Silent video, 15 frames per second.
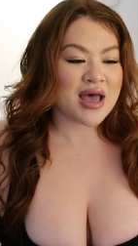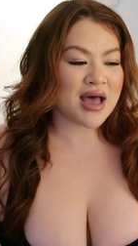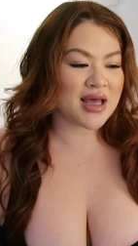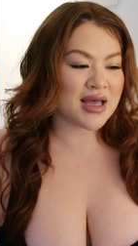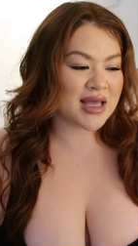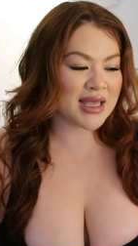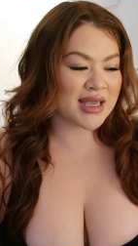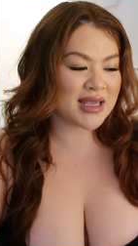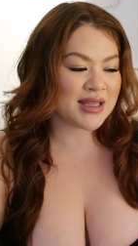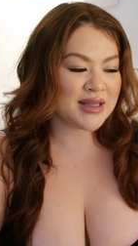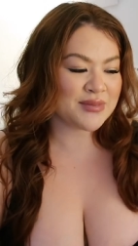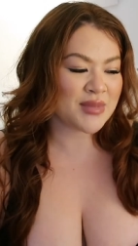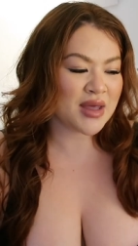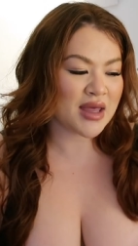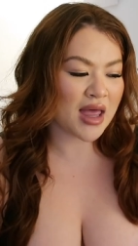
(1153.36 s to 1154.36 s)
I
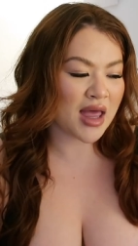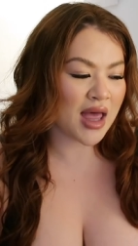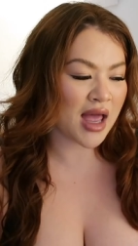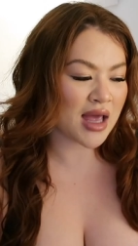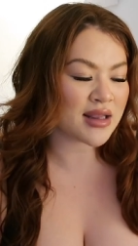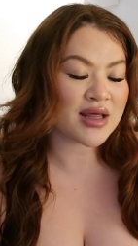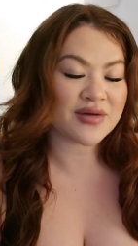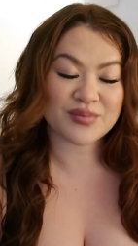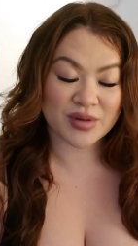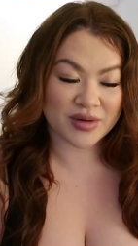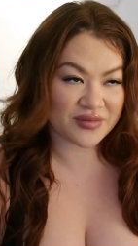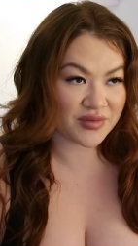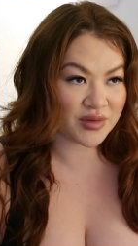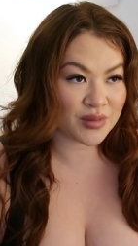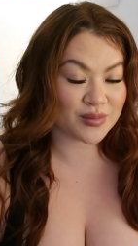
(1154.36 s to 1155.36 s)
love
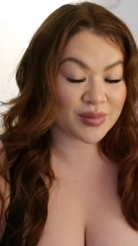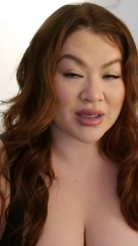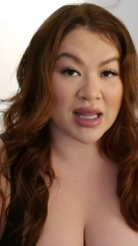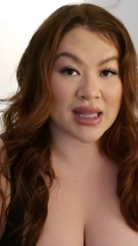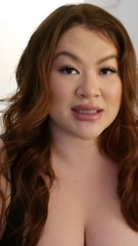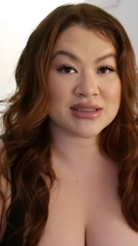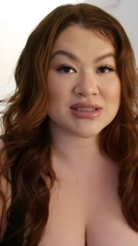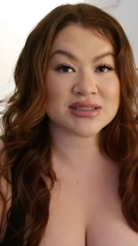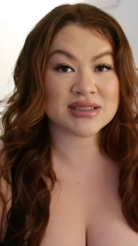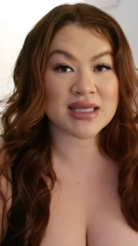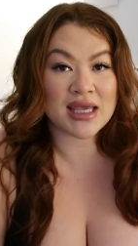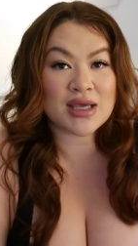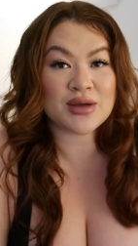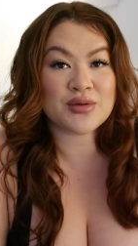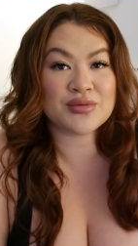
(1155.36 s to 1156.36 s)
perfume, but I just
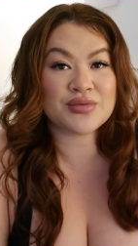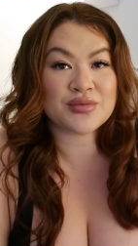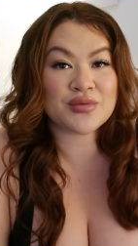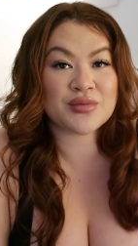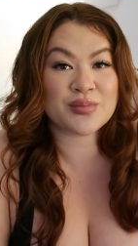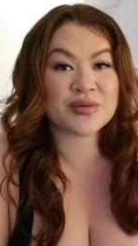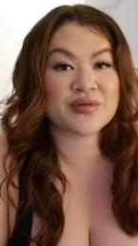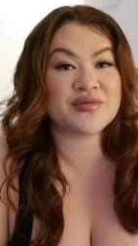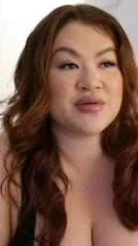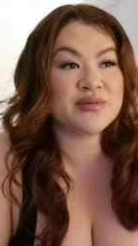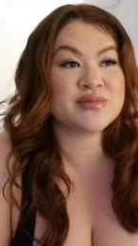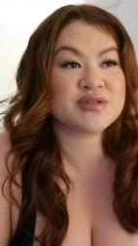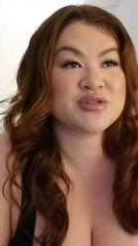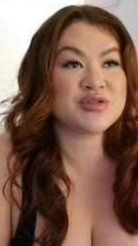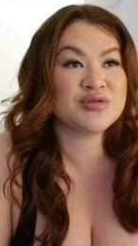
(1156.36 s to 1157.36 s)
can't go through
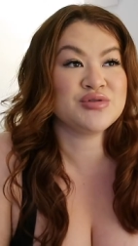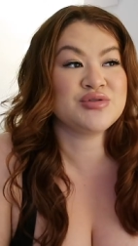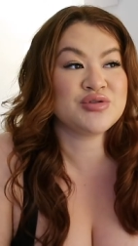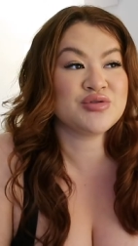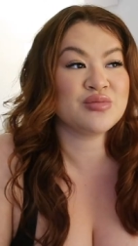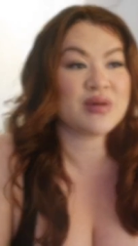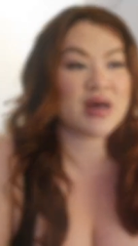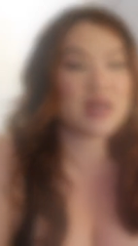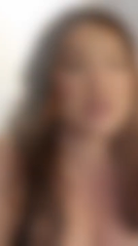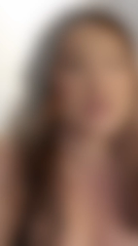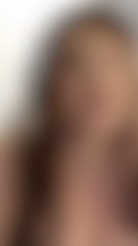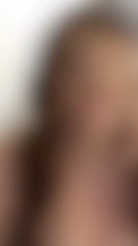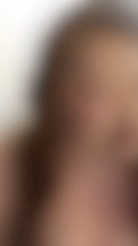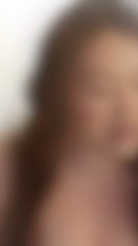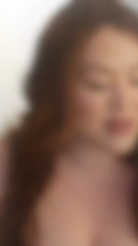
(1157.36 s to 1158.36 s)
perfumes too much. It's
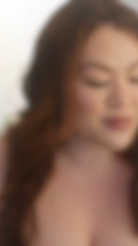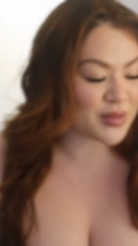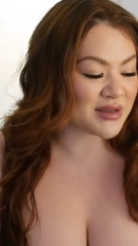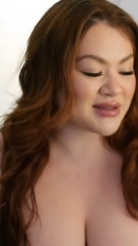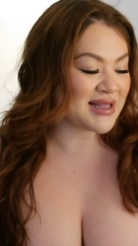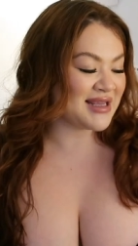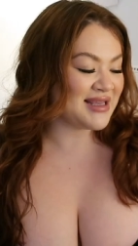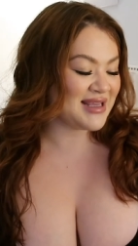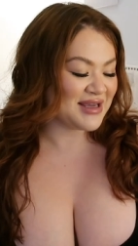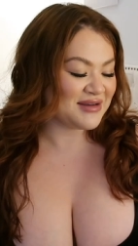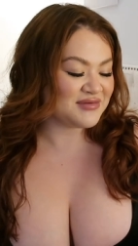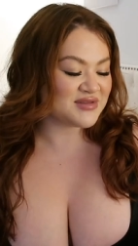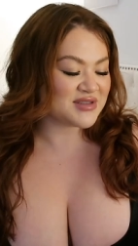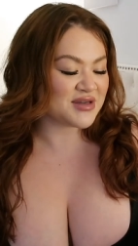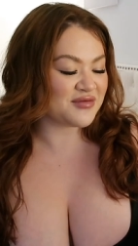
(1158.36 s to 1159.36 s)
actually a birthday
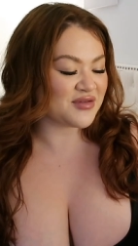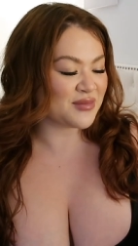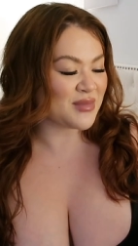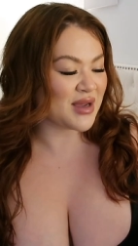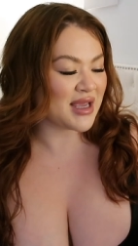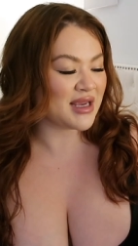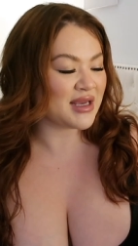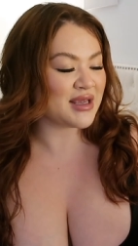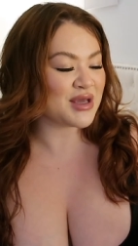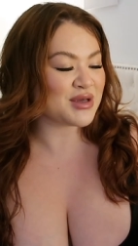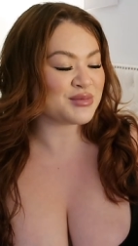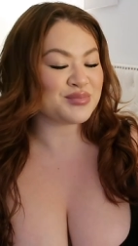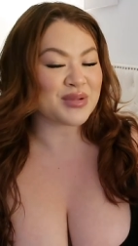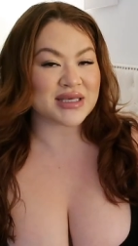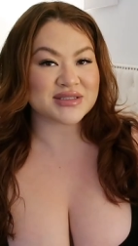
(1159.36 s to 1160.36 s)
gift from my
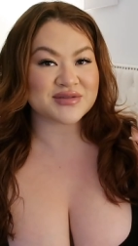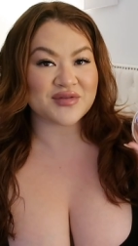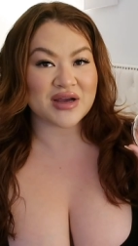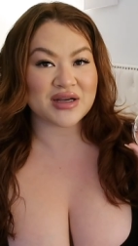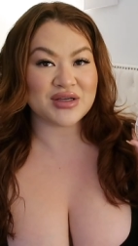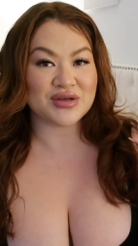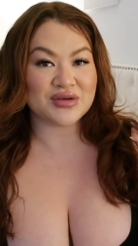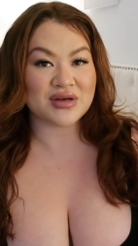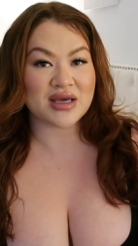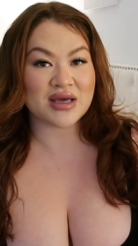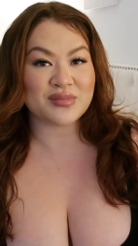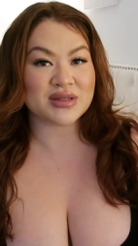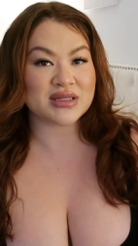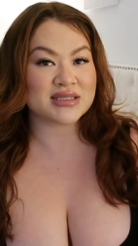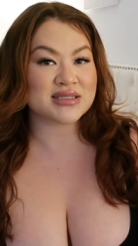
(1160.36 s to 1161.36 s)
best friend Yuna,
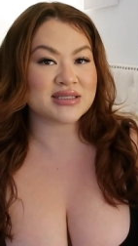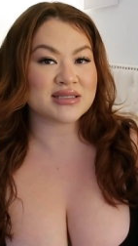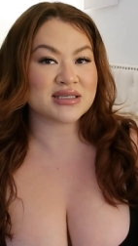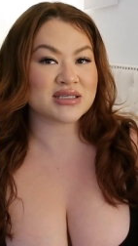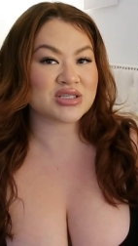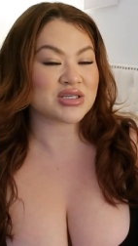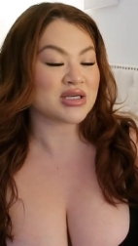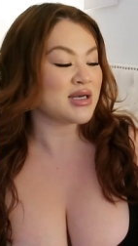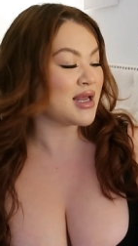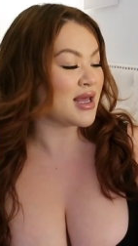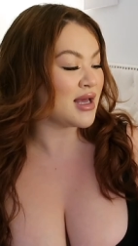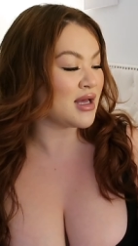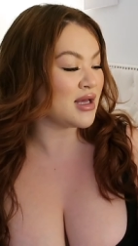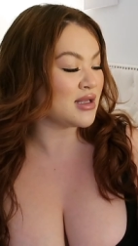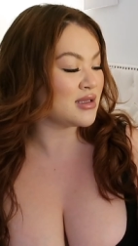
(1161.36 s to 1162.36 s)
but this is the
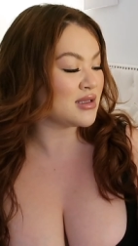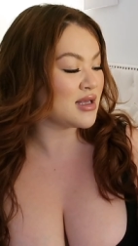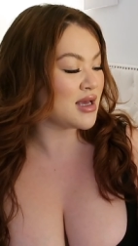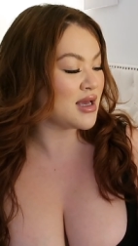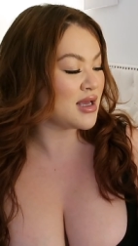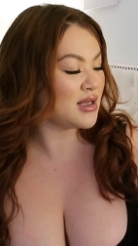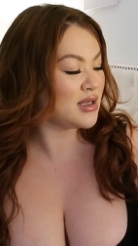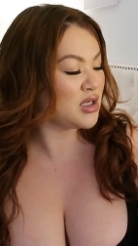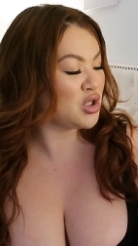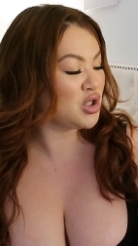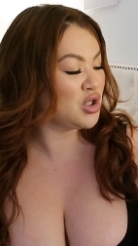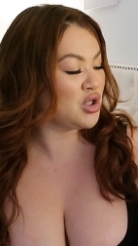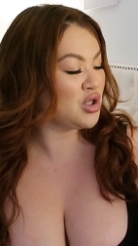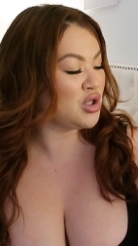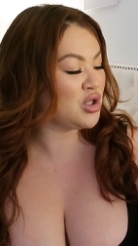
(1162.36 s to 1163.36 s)
Chanel
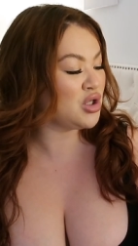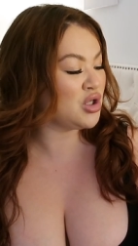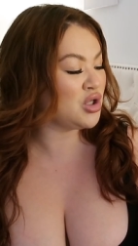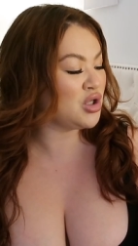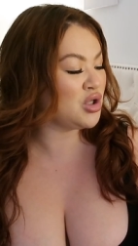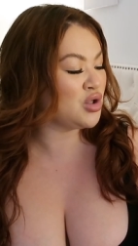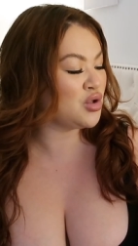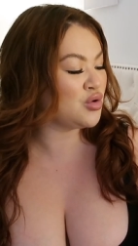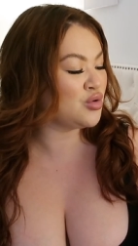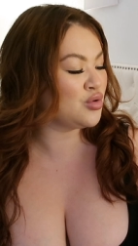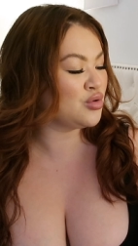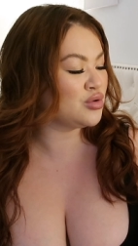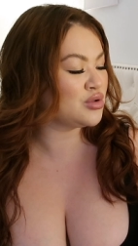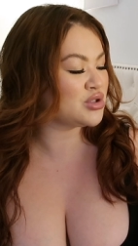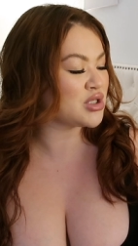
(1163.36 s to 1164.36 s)

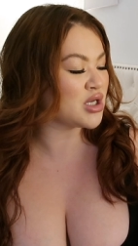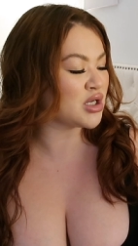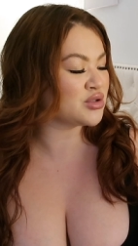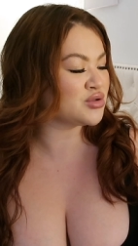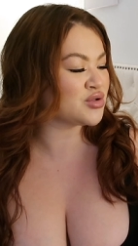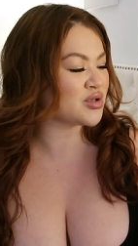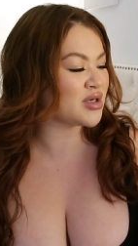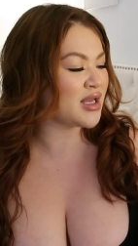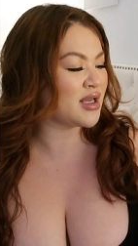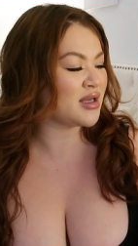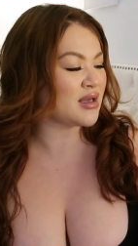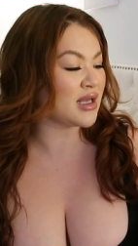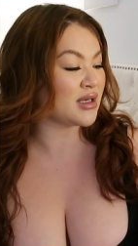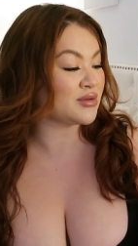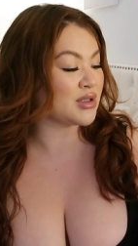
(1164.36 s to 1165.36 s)
Eau Tendre.
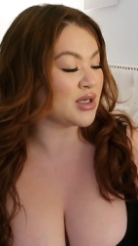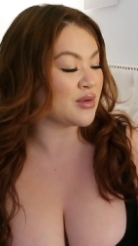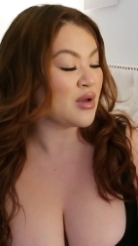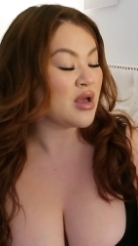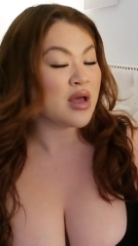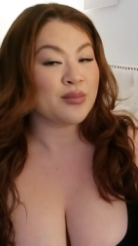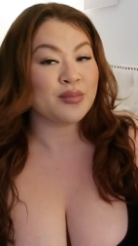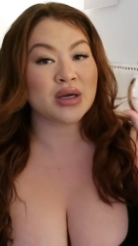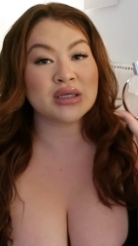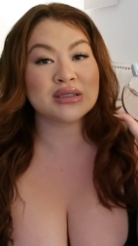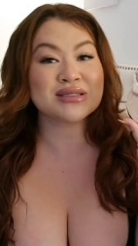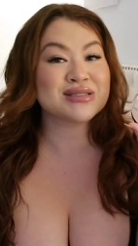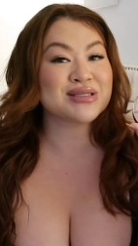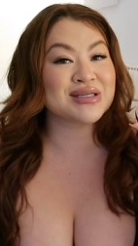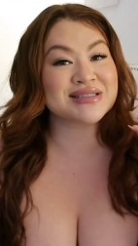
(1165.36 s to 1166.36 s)
I don't know, but it
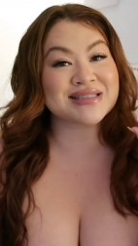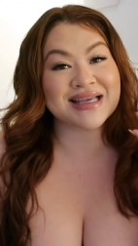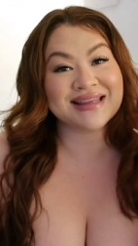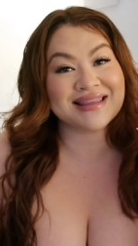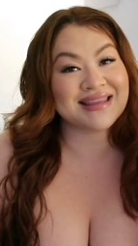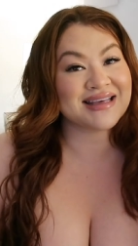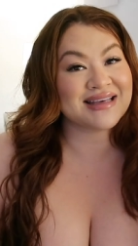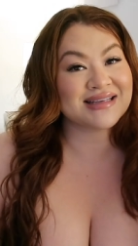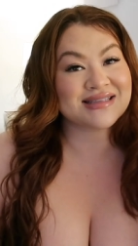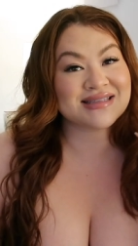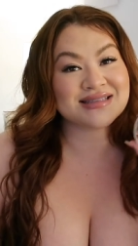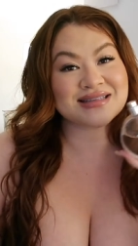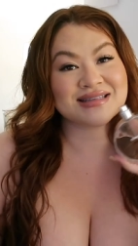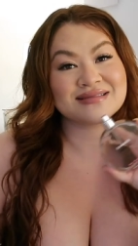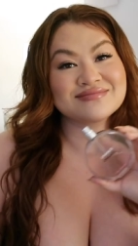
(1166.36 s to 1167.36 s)
just looks like
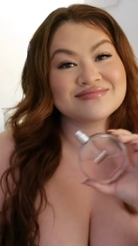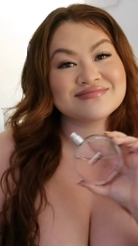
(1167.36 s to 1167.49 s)
this.